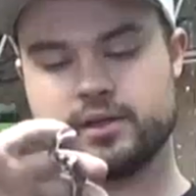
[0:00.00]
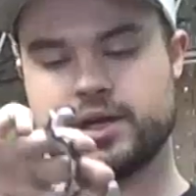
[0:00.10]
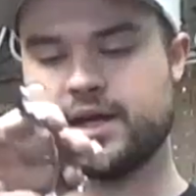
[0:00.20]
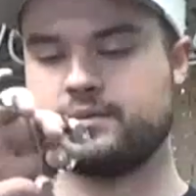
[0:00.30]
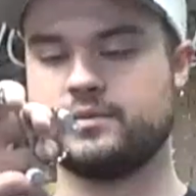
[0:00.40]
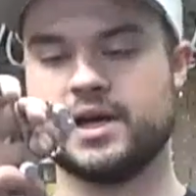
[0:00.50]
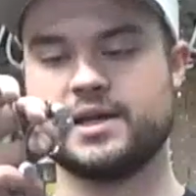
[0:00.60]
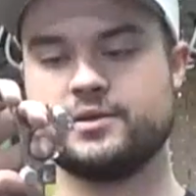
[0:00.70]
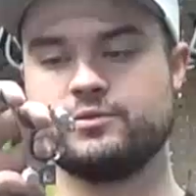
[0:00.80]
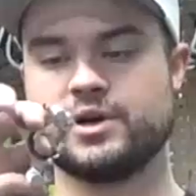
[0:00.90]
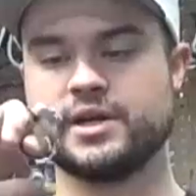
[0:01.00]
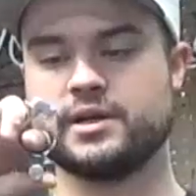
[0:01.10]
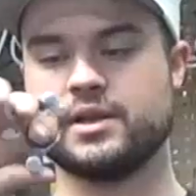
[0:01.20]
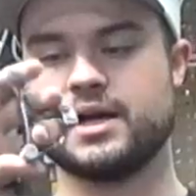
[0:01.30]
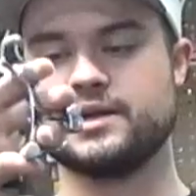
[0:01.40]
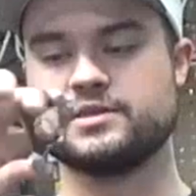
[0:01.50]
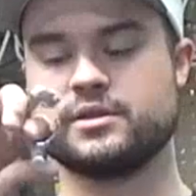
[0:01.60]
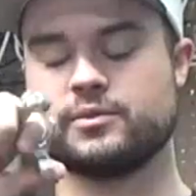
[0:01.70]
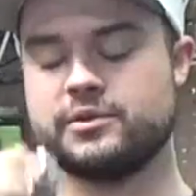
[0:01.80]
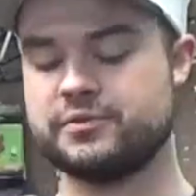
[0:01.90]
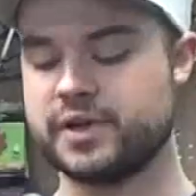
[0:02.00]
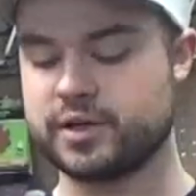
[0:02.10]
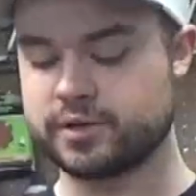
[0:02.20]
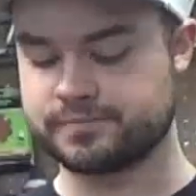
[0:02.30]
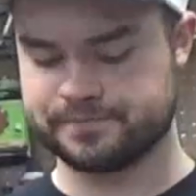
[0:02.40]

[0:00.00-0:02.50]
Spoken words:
I run it a lot as a 3 finger.